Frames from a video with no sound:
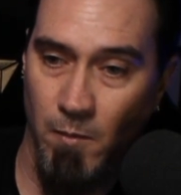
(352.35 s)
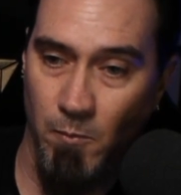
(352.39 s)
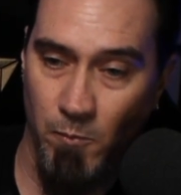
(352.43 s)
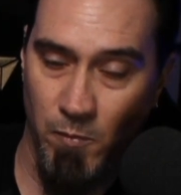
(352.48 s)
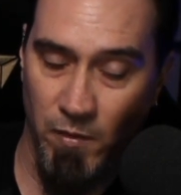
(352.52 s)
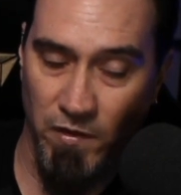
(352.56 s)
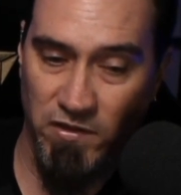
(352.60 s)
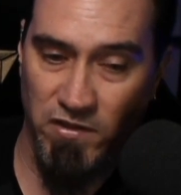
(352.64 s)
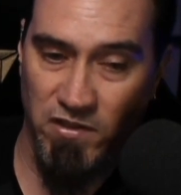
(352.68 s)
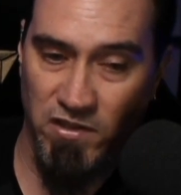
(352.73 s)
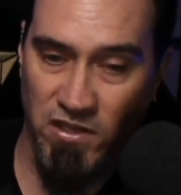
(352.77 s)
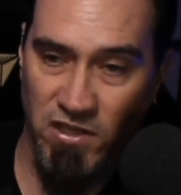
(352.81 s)

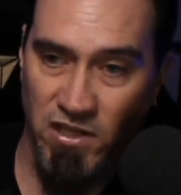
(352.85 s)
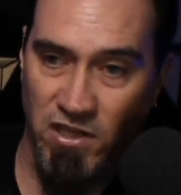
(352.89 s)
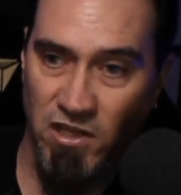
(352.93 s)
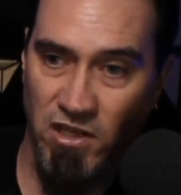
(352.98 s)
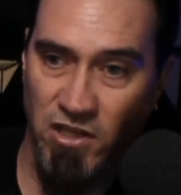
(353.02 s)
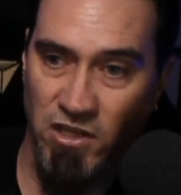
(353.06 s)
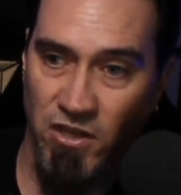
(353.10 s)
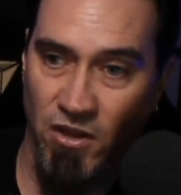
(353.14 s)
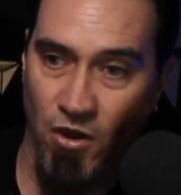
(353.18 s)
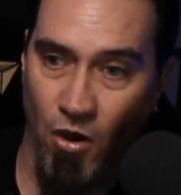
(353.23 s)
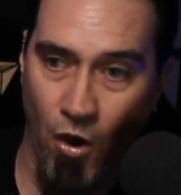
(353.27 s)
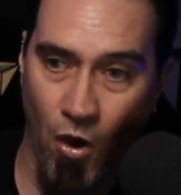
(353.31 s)
But
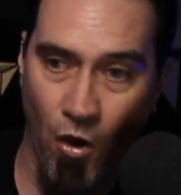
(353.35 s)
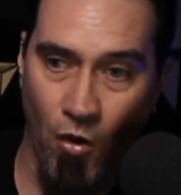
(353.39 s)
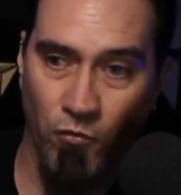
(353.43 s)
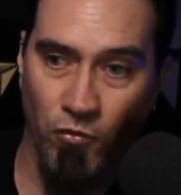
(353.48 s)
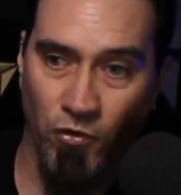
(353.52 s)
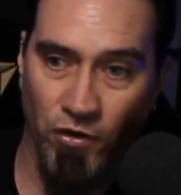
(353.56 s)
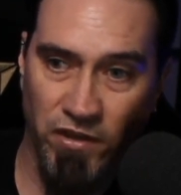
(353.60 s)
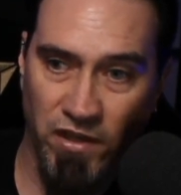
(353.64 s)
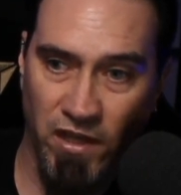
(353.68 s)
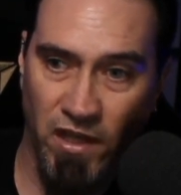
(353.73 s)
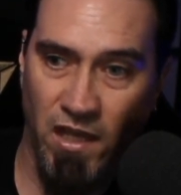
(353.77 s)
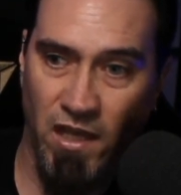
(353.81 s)
he
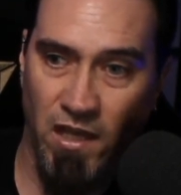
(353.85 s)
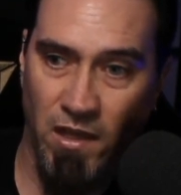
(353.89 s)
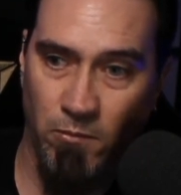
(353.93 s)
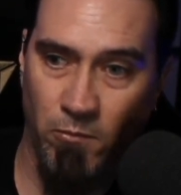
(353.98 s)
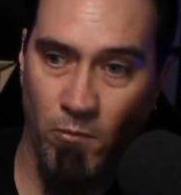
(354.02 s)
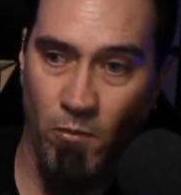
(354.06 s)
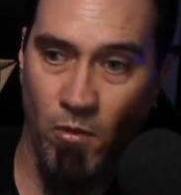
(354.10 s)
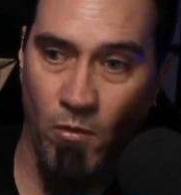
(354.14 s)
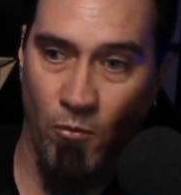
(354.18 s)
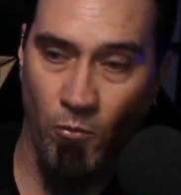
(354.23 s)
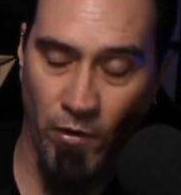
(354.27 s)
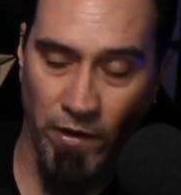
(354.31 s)
overcame
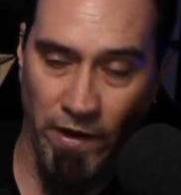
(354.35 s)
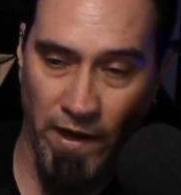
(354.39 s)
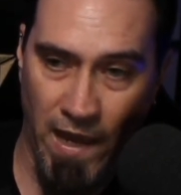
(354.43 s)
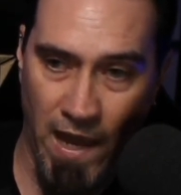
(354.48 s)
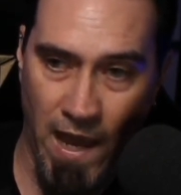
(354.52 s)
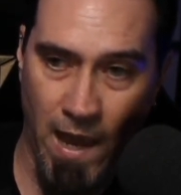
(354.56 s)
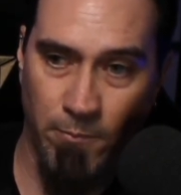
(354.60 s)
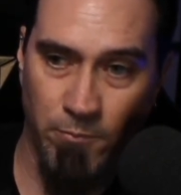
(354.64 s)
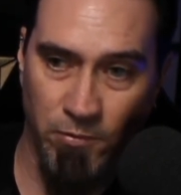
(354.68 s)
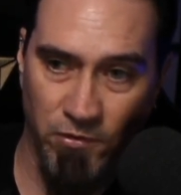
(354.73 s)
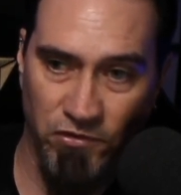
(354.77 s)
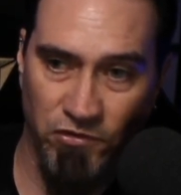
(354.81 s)
what
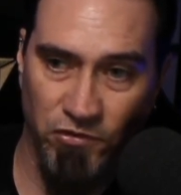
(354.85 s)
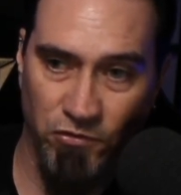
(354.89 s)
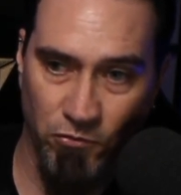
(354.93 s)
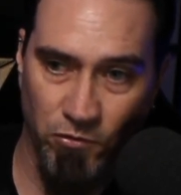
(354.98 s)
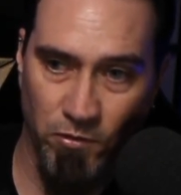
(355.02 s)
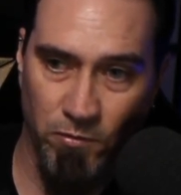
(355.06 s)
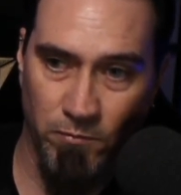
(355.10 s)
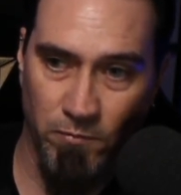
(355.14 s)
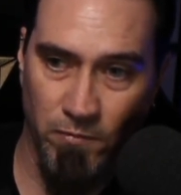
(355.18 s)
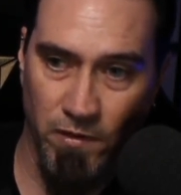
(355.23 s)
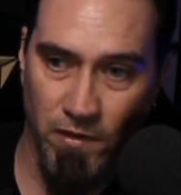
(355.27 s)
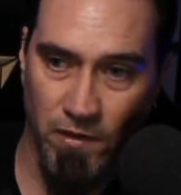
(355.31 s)
happened to
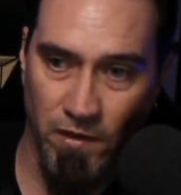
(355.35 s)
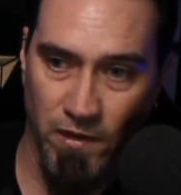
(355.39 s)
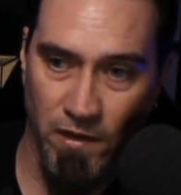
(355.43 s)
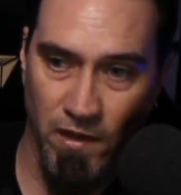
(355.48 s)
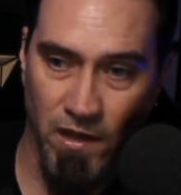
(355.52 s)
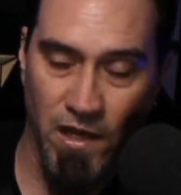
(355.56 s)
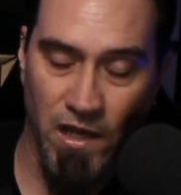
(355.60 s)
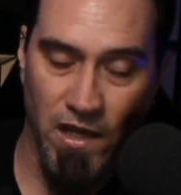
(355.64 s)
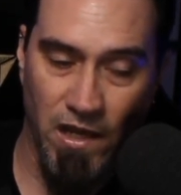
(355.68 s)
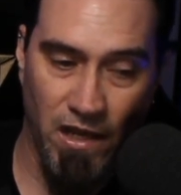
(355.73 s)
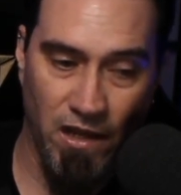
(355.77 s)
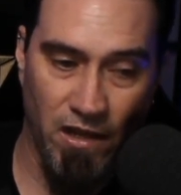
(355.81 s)
him.
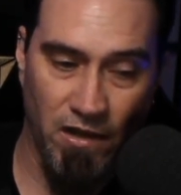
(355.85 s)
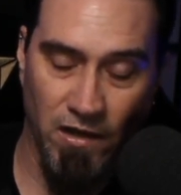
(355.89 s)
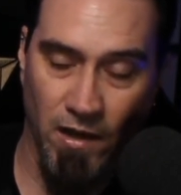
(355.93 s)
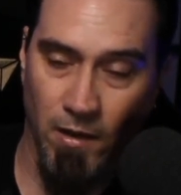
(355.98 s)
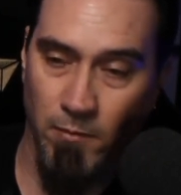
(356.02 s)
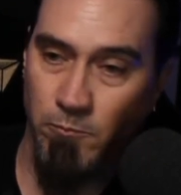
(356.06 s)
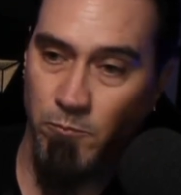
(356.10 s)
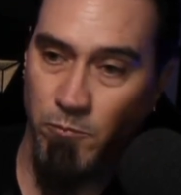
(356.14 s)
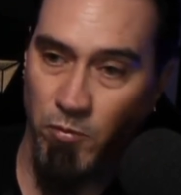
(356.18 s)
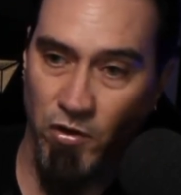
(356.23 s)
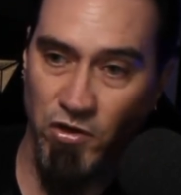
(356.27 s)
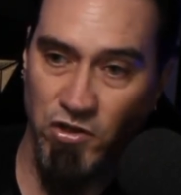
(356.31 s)
And
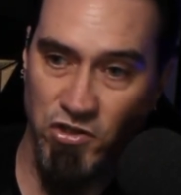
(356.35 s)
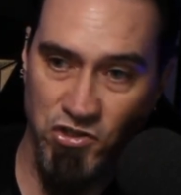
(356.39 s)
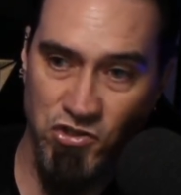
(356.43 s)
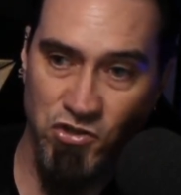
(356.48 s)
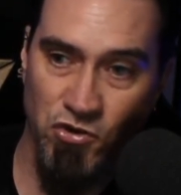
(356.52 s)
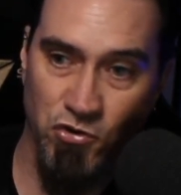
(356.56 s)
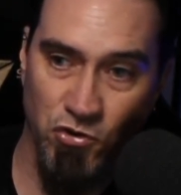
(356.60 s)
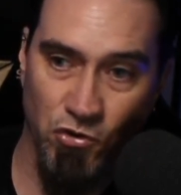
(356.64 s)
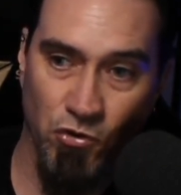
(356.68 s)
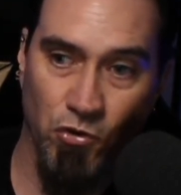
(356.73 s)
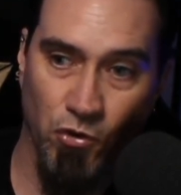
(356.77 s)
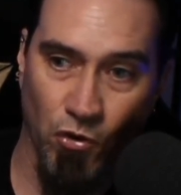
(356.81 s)
I'm pretty
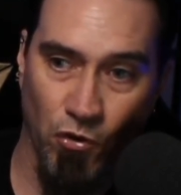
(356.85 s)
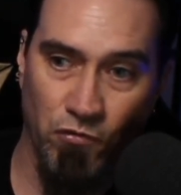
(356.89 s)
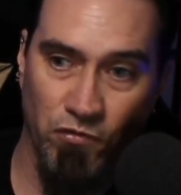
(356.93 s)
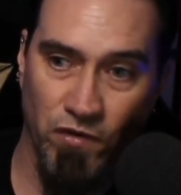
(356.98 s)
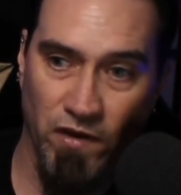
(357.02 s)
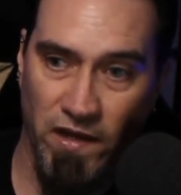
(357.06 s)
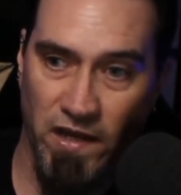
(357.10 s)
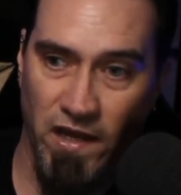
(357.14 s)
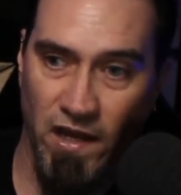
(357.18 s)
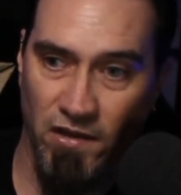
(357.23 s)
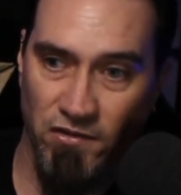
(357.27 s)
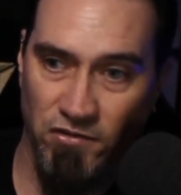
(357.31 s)
sure your
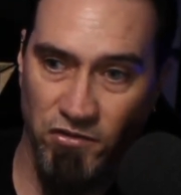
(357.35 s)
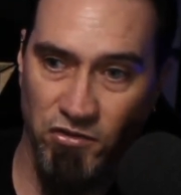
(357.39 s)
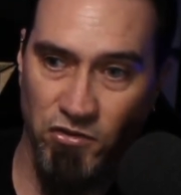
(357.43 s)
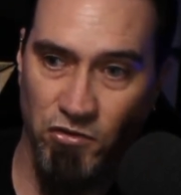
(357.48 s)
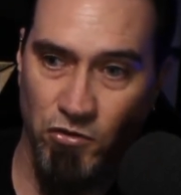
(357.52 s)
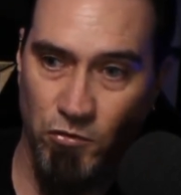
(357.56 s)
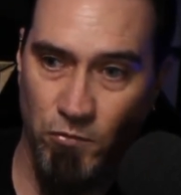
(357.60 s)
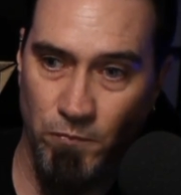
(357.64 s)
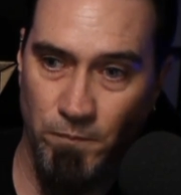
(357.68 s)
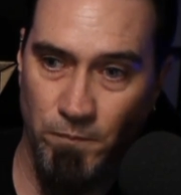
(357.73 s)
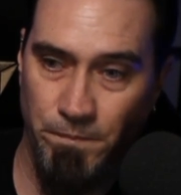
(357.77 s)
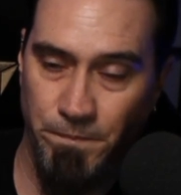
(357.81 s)
girlfriend can
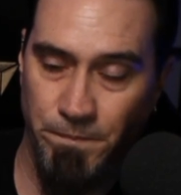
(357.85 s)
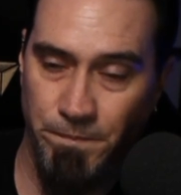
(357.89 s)
too.